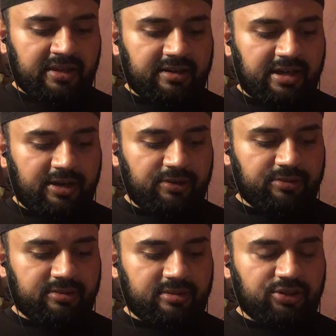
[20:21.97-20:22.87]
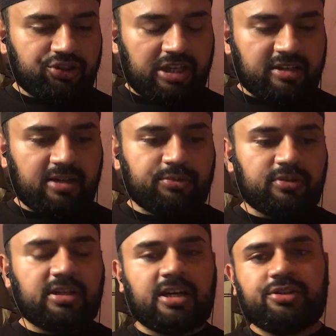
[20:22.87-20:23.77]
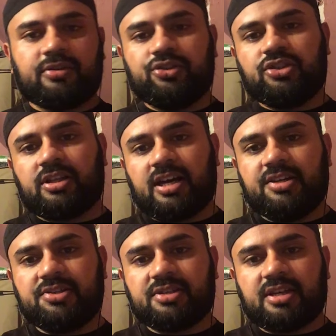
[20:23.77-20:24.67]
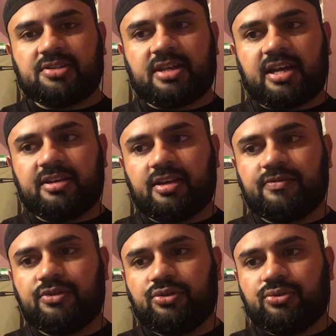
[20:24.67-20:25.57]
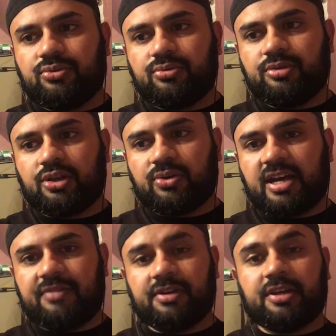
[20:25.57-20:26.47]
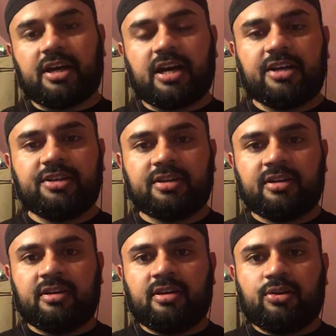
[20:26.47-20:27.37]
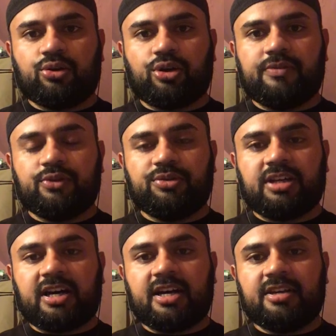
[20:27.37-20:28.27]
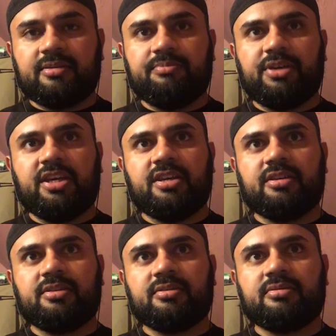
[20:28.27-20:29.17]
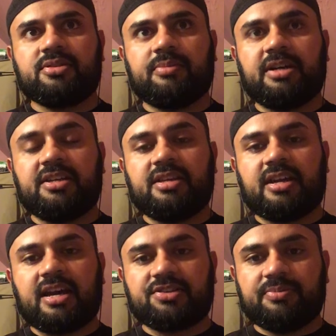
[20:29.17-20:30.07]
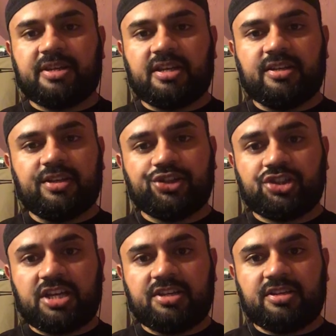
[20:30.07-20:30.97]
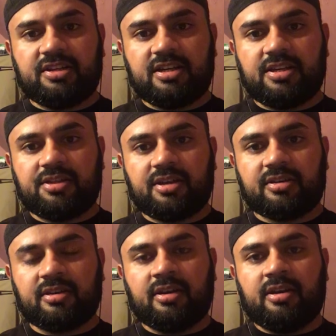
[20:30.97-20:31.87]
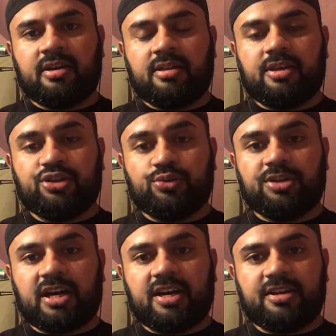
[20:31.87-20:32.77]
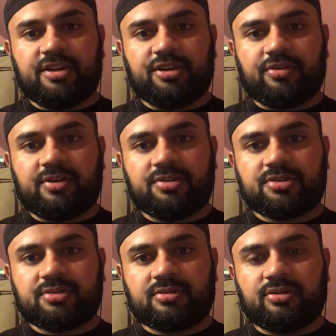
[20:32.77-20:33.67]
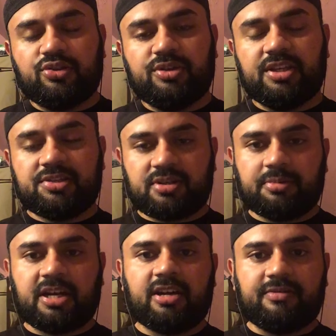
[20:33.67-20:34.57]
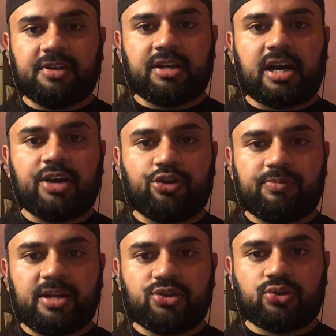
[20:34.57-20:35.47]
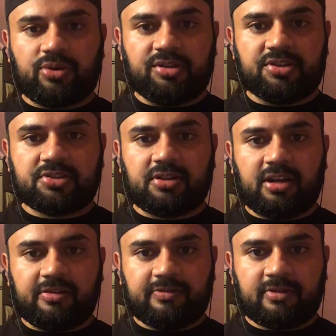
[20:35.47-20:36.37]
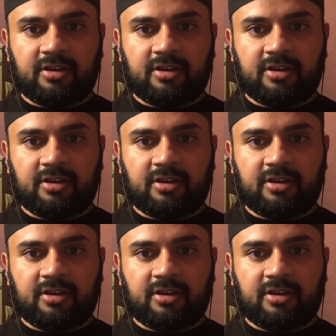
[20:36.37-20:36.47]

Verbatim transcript: Now, Sheikh Abdul Qadir Al-Jilani says that if you don't have a guide, or if you die being somebody that hasn't been initiated in anything, then you die in ignorance. You need some kind of a guide or mentor in this life,